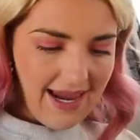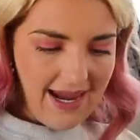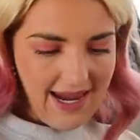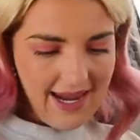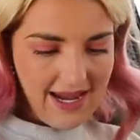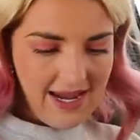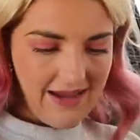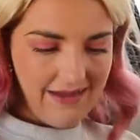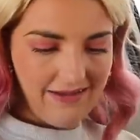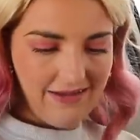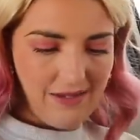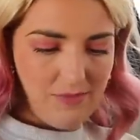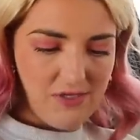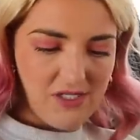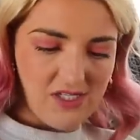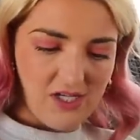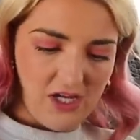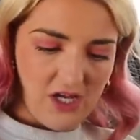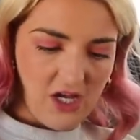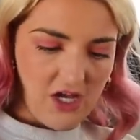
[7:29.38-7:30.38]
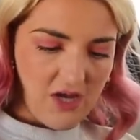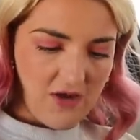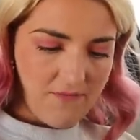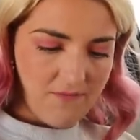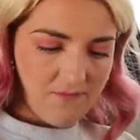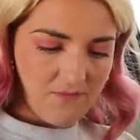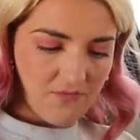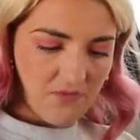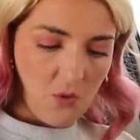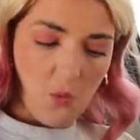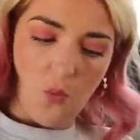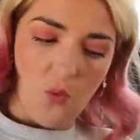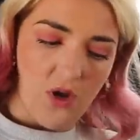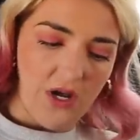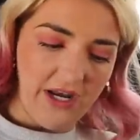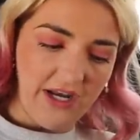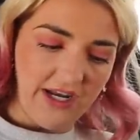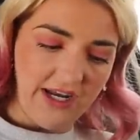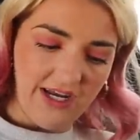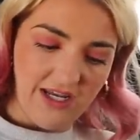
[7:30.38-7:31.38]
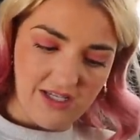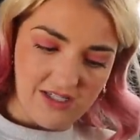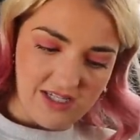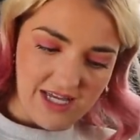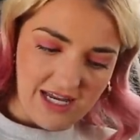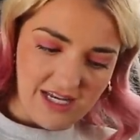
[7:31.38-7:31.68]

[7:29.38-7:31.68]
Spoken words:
And let me tell you what it is.